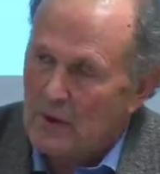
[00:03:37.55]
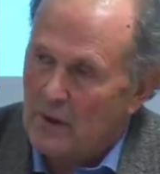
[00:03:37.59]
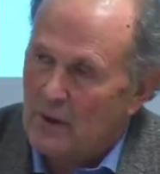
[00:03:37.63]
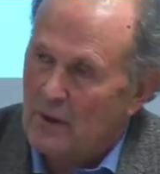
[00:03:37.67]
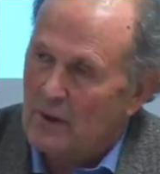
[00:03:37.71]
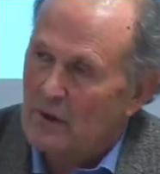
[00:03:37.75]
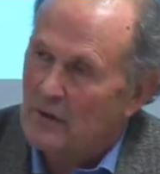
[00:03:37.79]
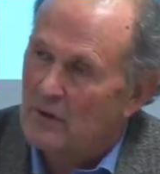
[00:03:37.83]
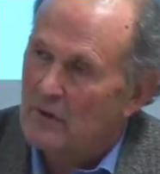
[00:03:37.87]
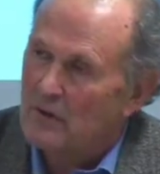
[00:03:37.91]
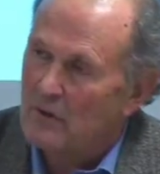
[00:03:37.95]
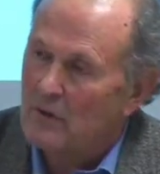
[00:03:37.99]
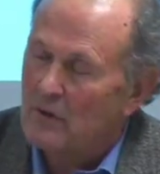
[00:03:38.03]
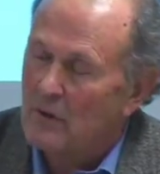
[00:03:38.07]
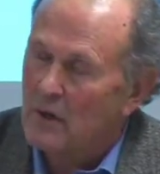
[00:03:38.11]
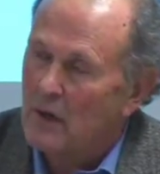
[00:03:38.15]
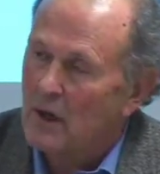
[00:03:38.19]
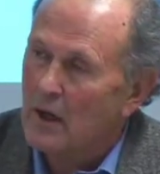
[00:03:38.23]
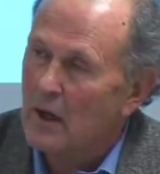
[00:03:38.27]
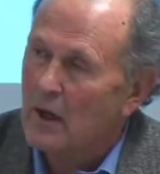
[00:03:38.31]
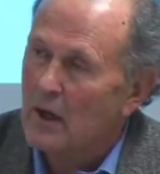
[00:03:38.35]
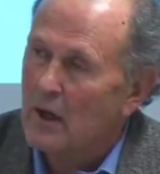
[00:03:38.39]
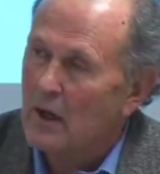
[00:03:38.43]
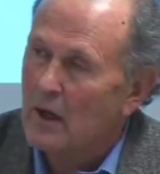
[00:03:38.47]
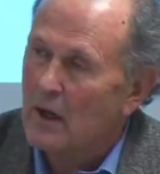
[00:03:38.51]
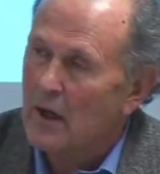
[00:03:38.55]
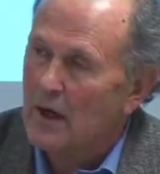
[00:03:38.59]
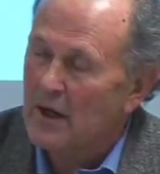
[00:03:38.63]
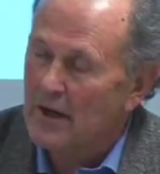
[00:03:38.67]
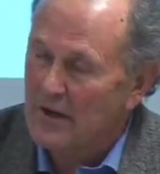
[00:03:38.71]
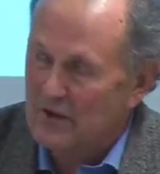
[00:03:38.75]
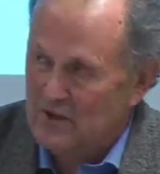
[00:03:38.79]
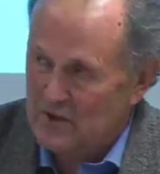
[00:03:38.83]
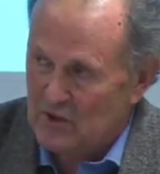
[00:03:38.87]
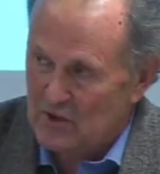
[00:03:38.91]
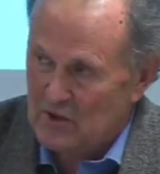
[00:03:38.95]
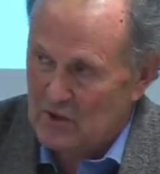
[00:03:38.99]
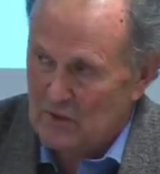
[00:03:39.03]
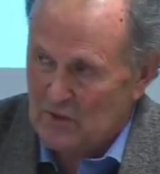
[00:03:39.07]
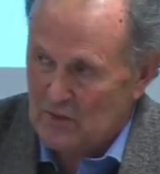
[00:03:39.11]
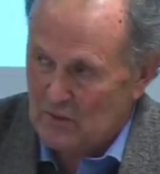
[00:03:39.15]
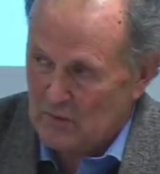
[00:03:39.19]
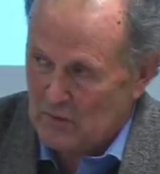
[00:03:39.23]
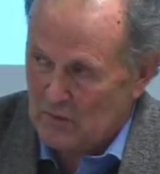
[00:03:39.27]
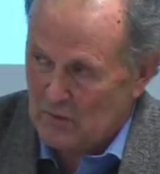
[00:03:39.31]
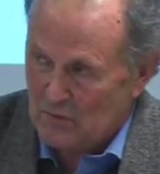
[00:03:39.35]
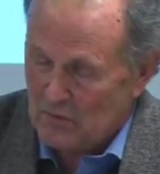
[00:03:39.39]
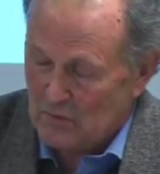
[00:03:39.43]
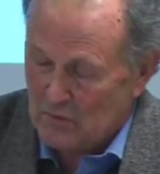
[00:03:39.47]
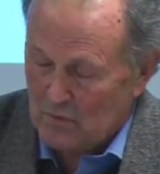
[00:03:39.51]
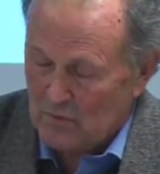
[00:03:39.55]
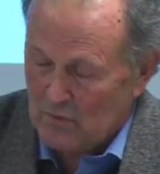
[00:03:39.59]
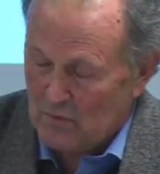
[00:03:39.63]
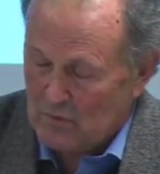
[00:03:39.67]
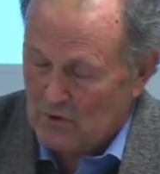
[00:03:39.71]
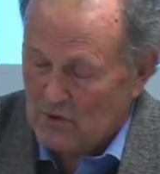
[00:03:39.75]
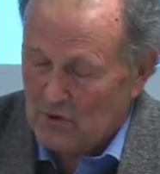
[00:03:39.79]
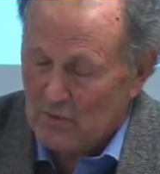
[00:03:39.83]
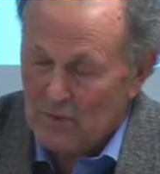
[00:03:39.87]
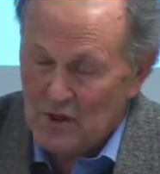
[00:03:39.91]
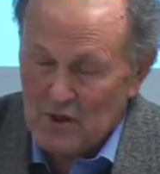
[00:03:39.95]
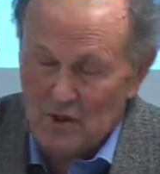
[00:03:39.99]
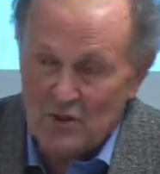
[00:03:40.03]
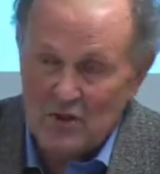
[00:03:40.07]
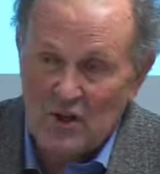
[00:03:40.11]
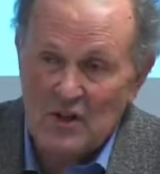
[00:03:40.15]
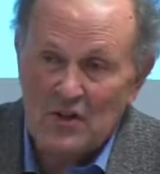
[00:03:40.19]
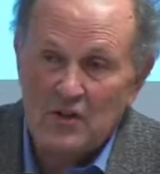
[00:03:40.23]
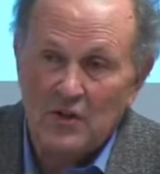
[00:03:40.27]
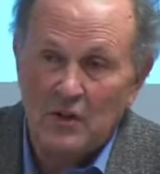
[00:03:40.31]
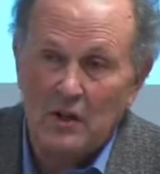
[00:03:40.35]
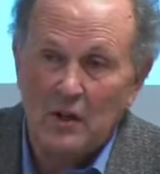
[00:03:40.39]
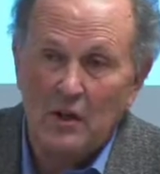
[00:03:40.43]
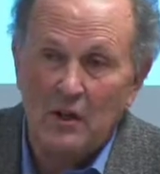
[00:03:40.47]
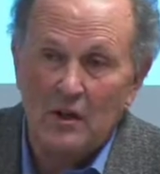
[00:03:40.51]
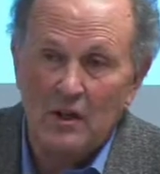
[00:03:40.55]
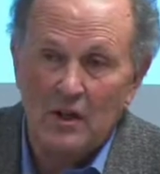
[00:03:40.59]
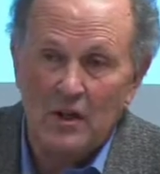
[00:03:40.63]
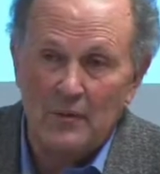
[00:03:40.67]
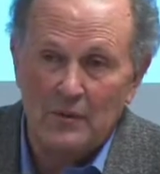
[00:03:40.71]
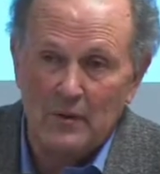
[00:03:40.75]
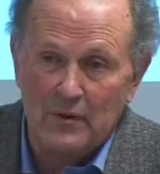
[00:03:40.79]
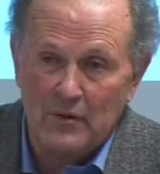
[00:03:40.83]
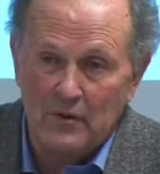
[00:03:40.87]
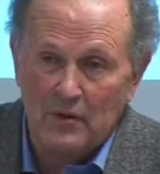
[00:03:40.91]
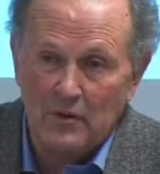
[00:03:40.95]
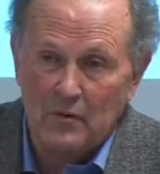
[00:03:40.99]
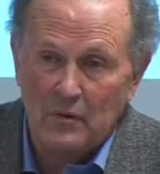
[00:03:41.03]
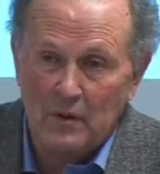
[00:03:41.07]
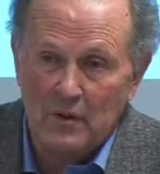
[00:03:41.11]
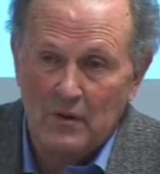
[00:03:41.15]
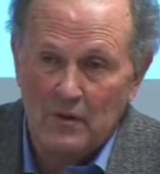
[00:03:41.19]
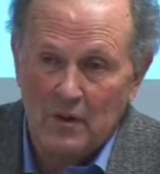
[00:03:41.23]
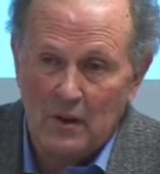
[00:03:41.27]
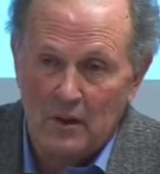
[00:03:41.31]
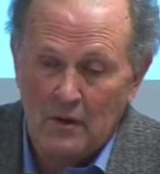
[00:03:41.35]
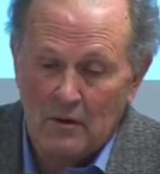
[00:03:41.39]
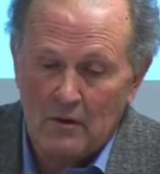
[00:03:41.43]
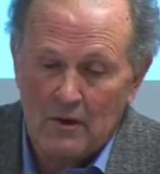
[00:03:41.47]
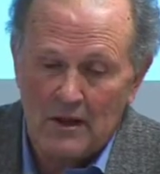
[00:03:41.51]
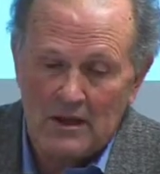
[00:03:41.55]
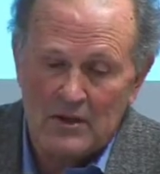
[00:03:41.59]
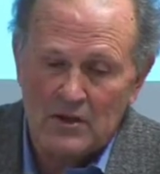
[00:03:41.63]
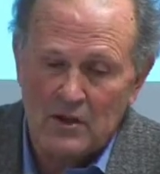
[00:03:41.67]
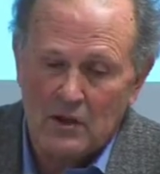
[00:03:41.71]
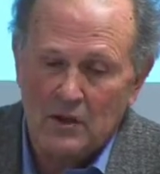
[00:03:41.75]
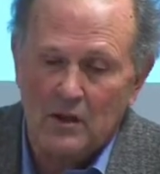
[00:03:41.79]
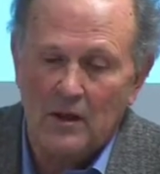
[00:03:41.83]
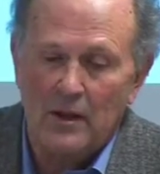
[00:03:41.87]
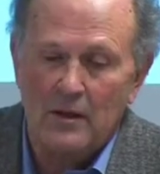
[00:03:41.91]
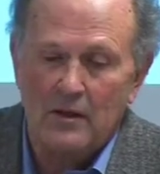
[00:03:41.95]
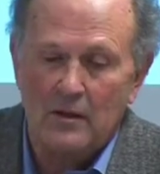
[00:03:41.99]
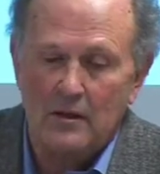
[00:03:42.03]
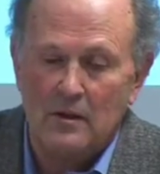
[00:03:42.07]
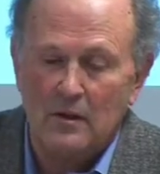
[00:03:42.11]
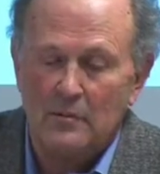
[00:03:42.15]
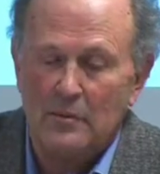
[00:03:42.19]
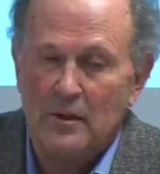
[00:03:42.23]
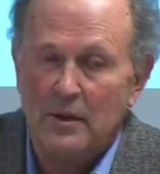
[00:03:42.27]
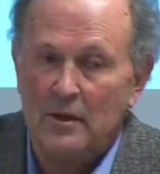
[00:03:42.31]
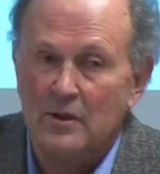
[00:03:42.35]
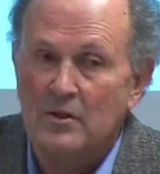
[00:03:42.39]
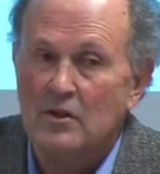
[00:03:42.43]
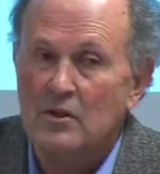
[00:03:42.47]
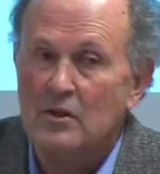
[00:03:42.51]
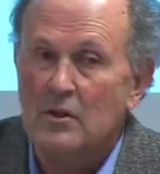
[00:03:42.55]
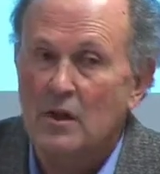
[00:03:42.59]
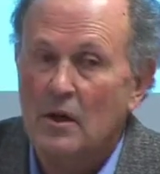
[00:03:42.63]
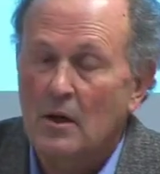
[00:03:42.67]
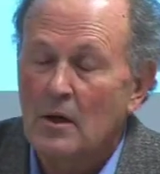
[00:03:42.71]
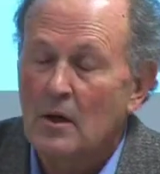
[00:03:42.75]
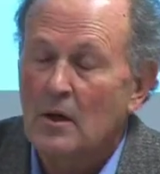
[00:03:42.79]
It has some interesting arguments with neoclassical economics,